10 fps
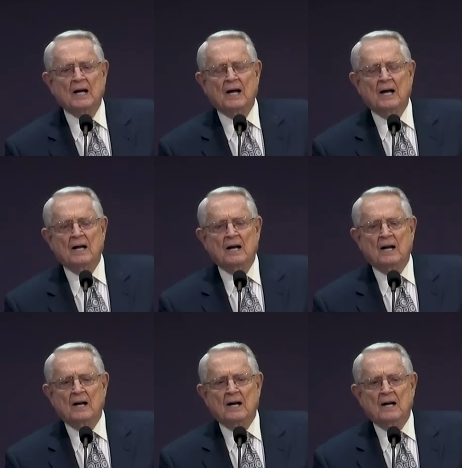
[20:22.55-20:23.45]

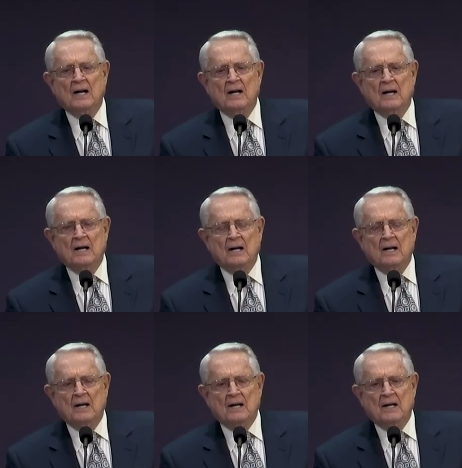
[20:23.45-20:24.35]

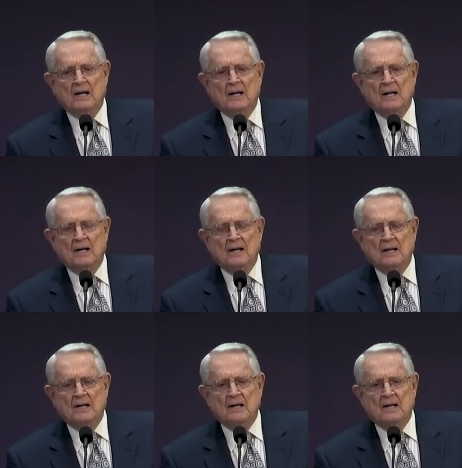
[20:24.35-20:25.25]

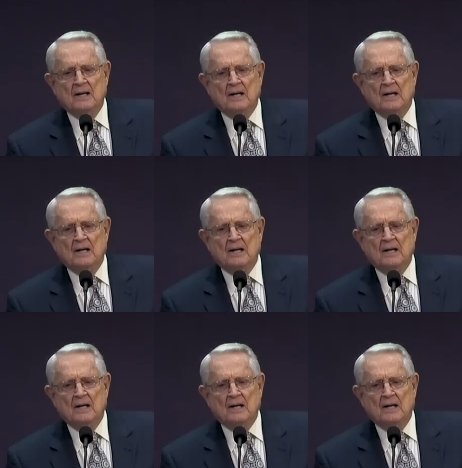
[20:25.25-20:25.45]
Nobody speaks.